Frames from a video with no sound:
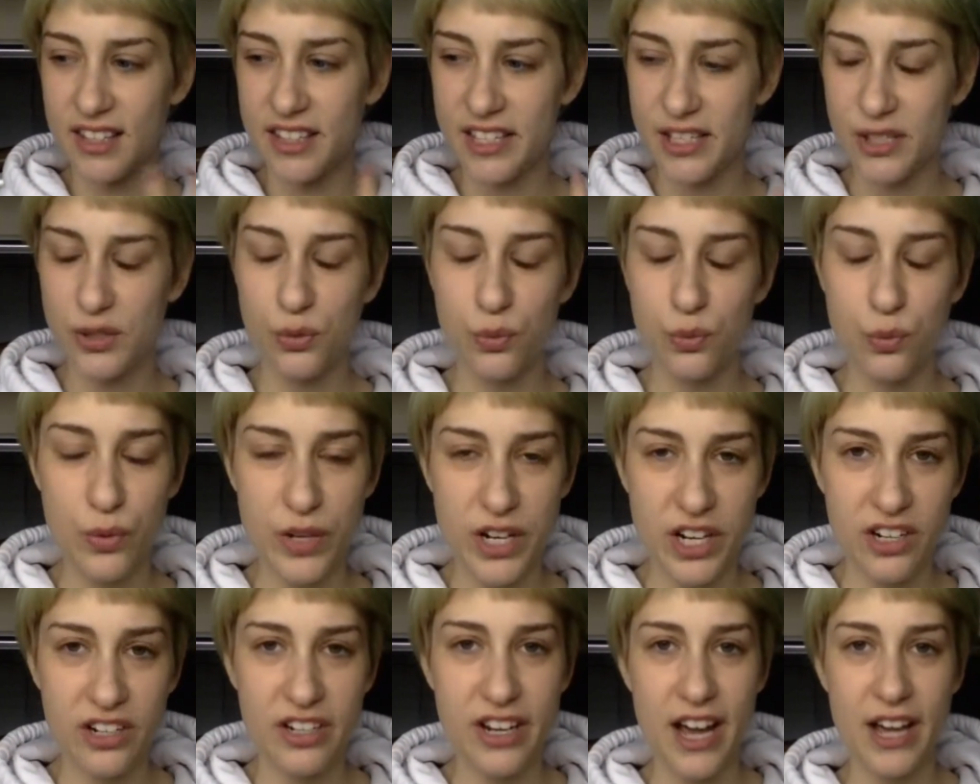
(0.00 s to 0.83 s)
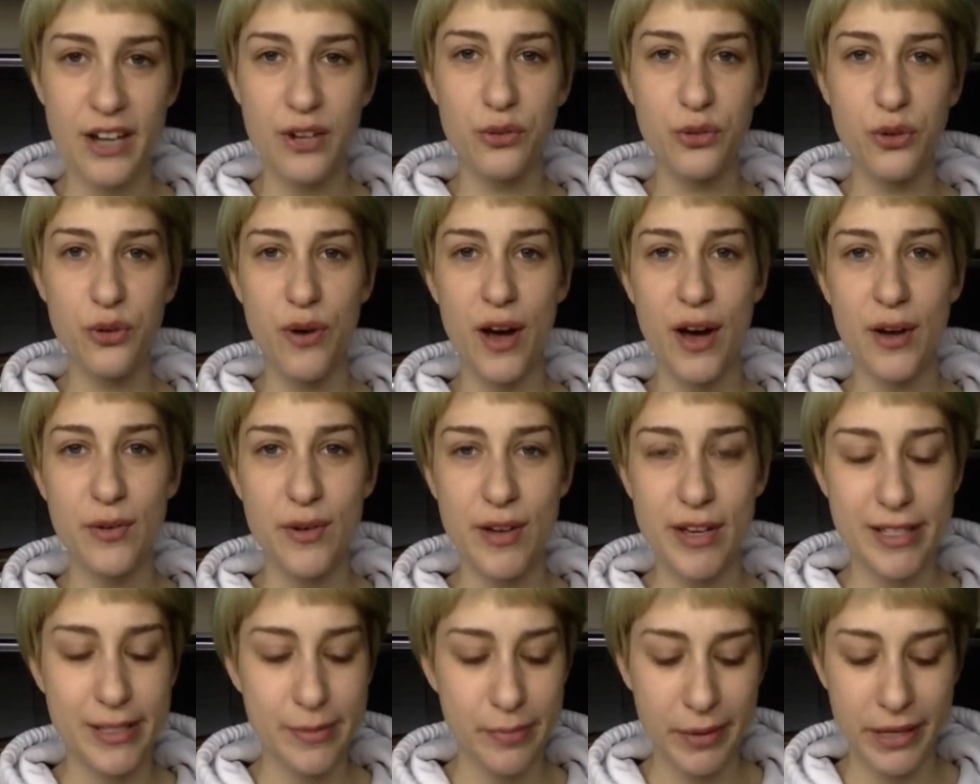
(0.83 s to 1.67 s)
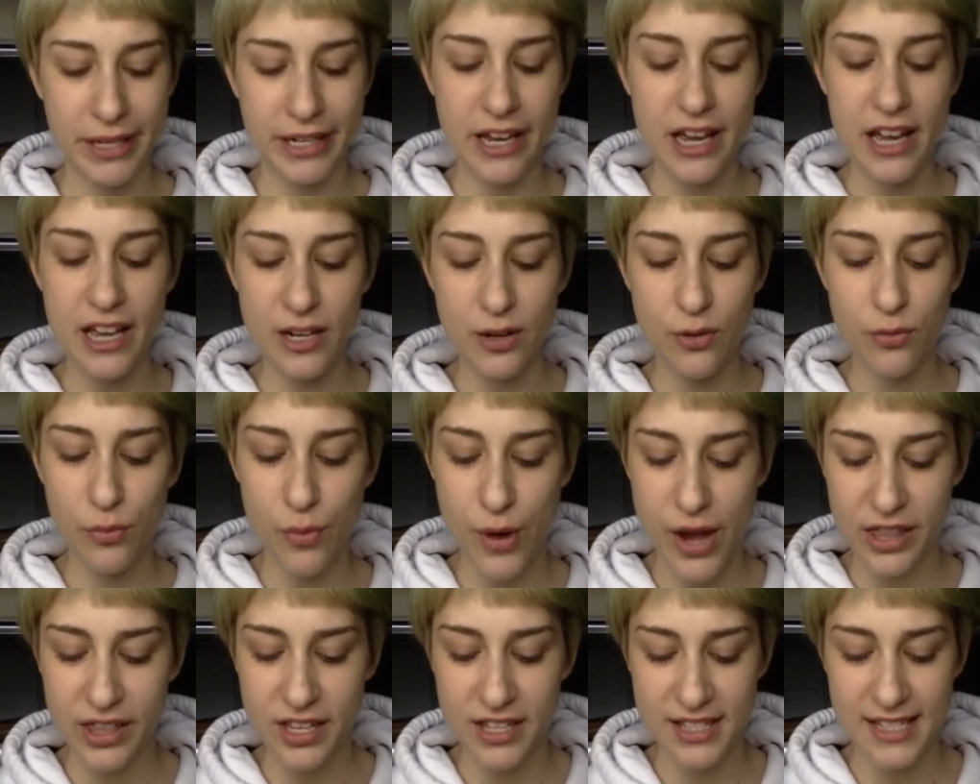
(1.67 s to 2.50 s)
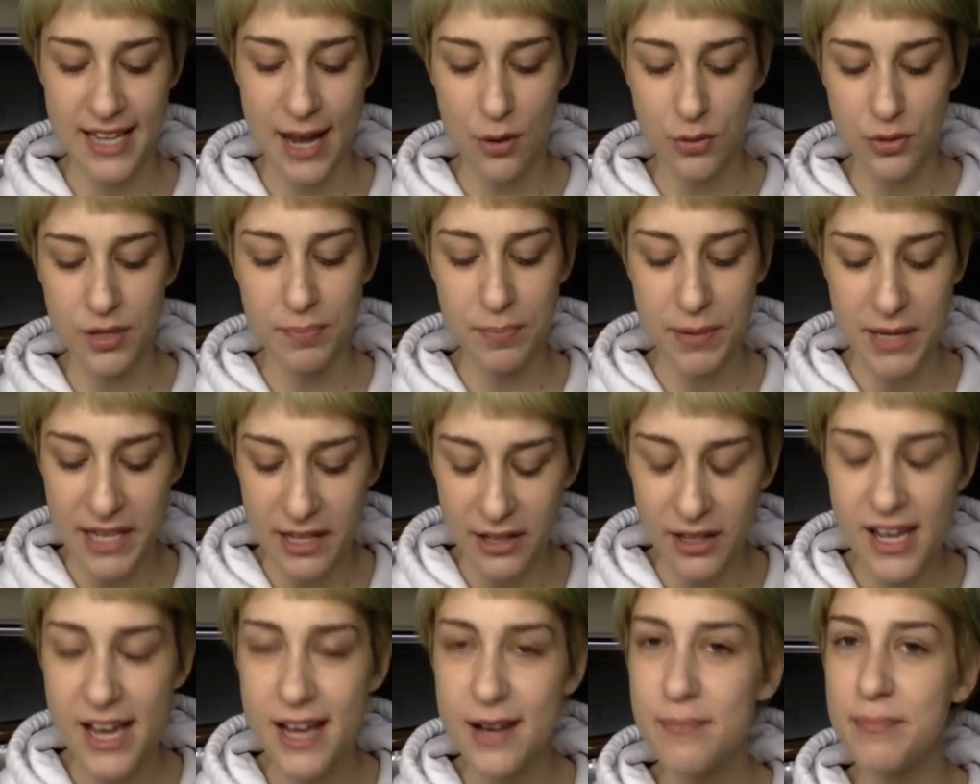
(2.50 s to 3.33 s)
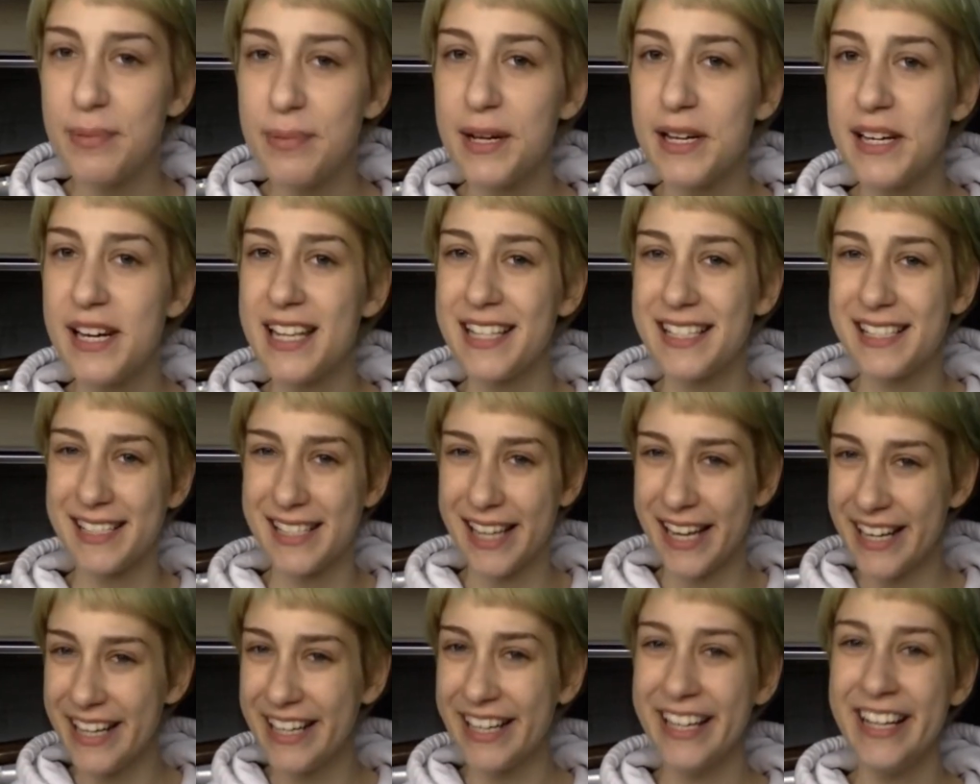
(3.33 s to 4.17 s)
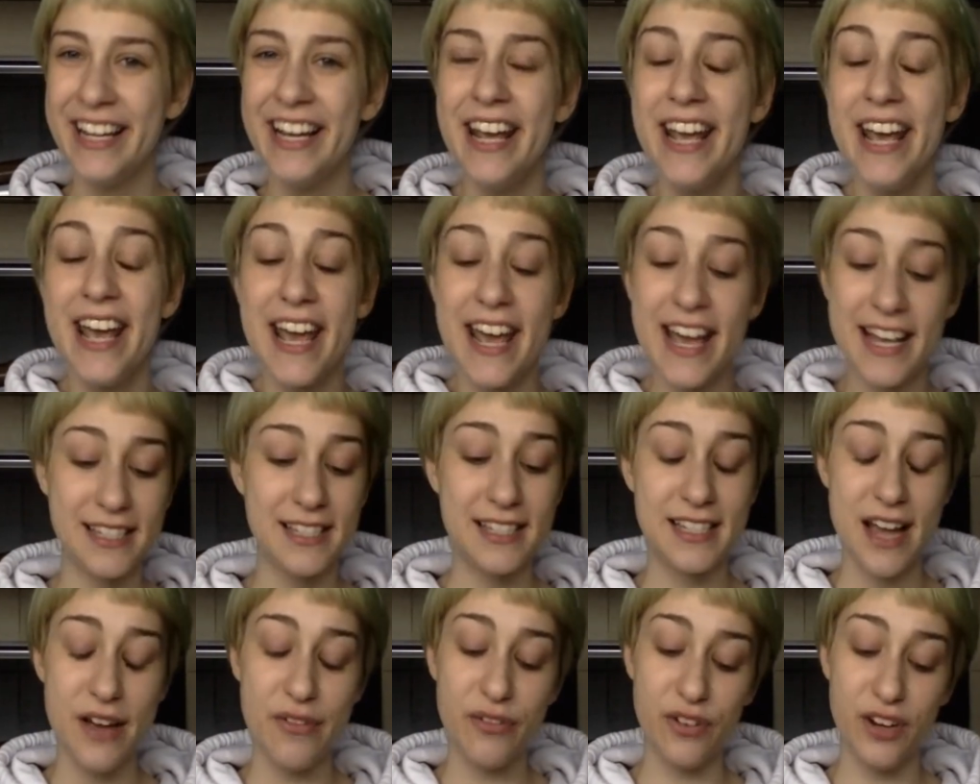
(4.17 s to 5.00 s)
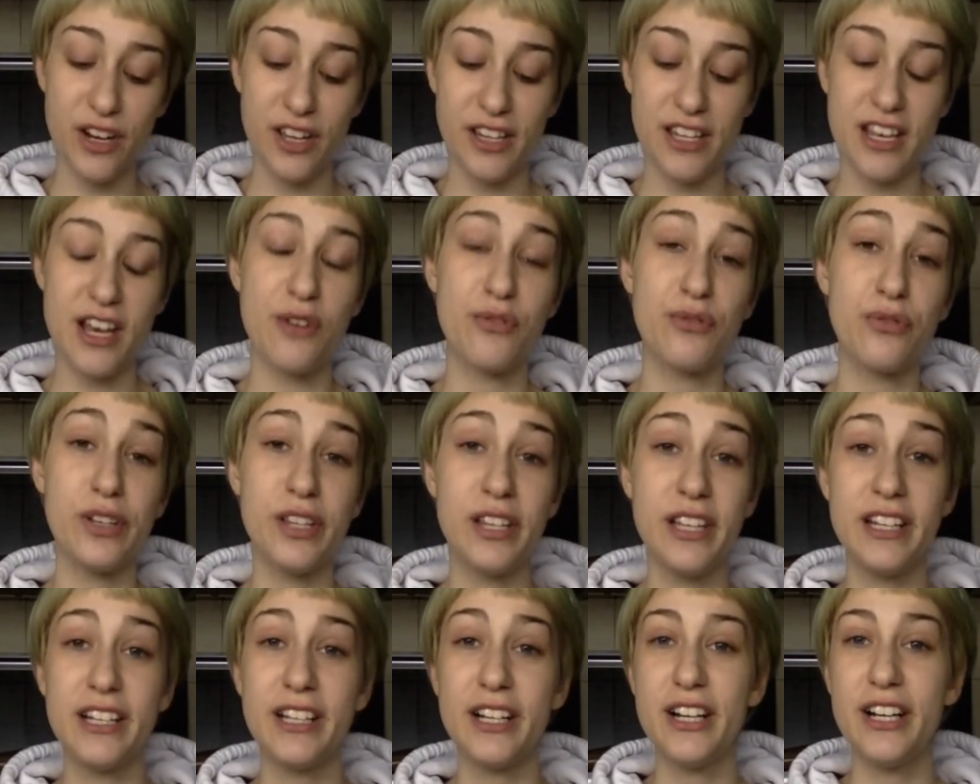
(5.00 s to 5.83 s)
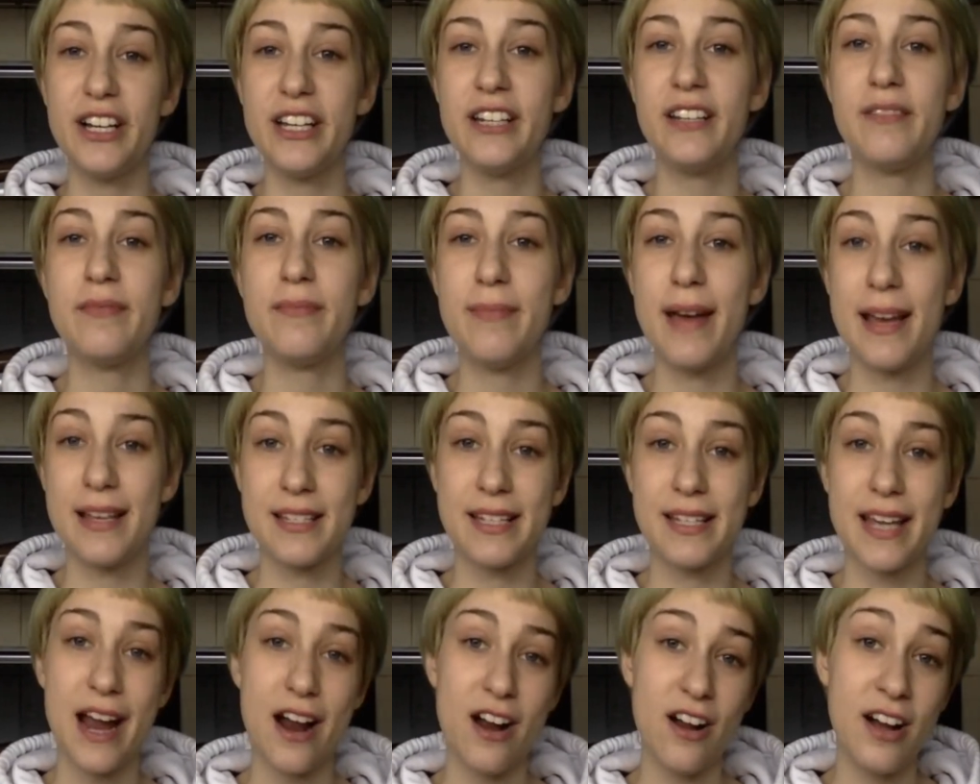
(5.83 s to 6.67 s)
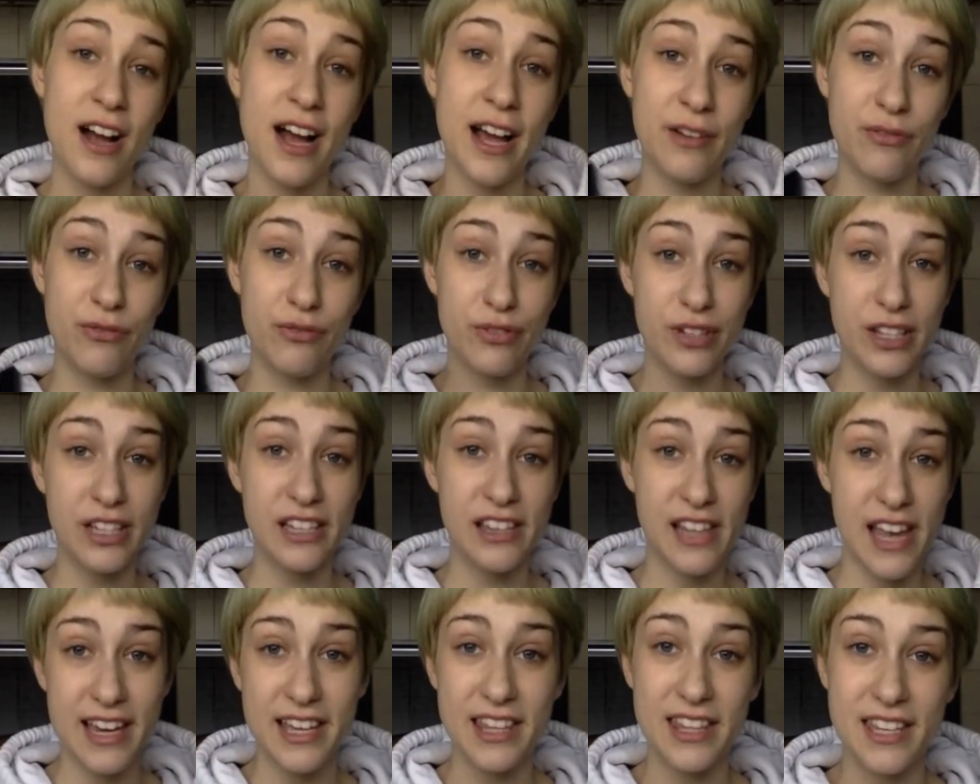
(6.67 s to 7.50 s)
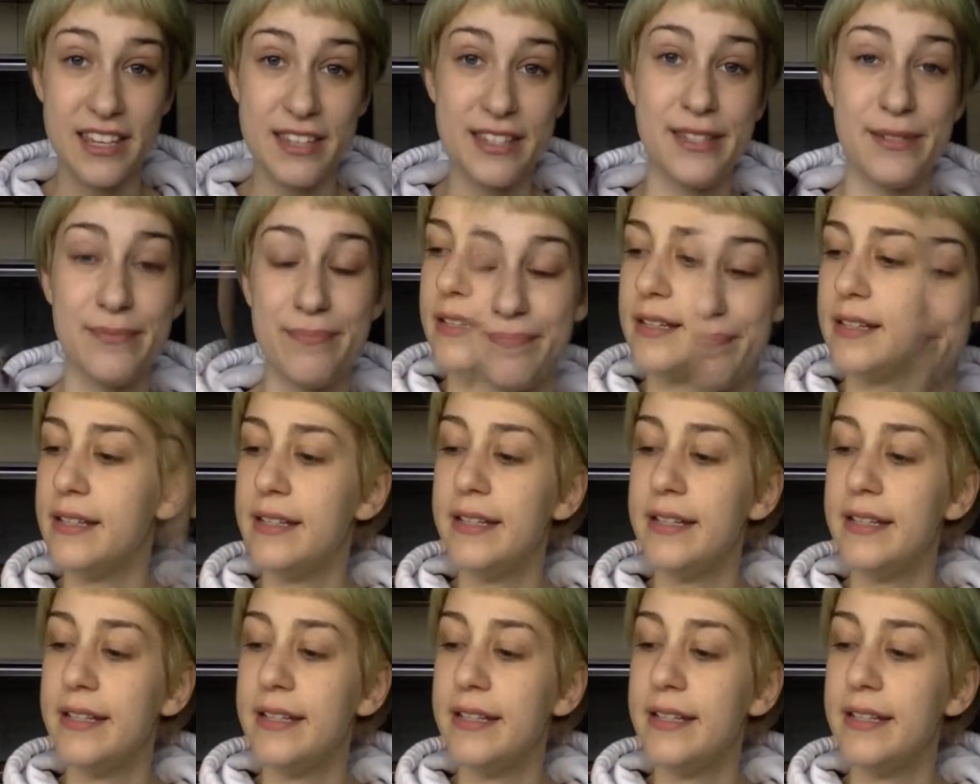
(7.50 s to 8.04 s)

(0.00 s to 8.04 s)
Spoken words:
It's weird. I don't know how to explain it in a way that sounds appealing, but it's definitely a really good mascara. I really like this.